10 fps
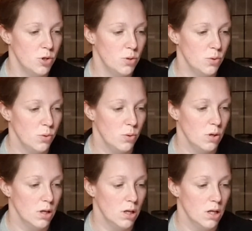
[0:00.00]
you
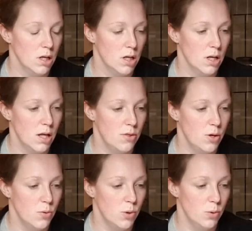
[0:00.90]

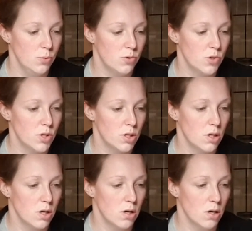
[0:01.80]
the roots
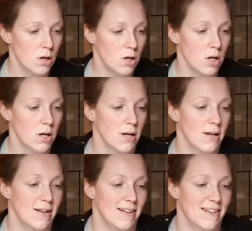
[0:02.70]
on
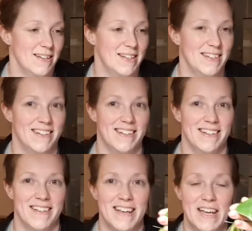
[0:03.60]

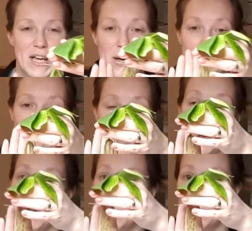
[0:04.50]
my
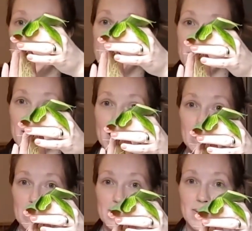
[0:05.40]
Hoya
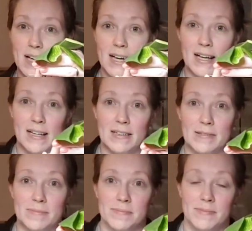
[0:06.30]
Provenera.
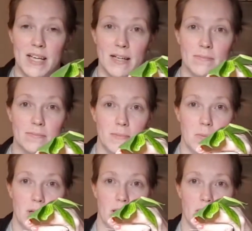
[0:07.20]
Yeah,
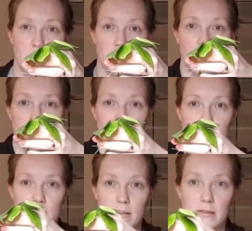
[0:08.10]
maybe I can do this.
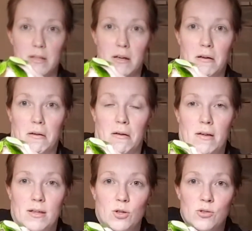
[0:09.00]

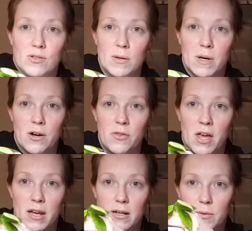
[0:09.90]
Do you see better
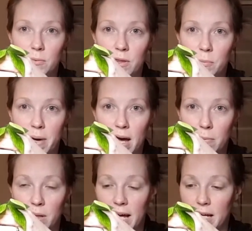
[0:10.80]
then with a
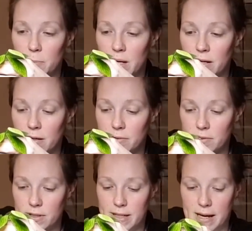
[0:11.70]
black
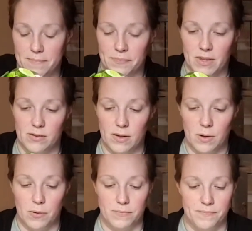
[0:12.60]
background? Yeah.
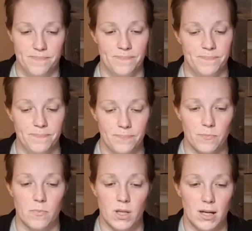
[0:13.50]
So
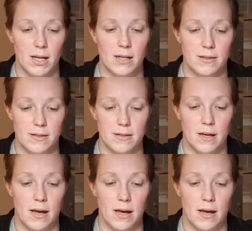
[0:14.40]
it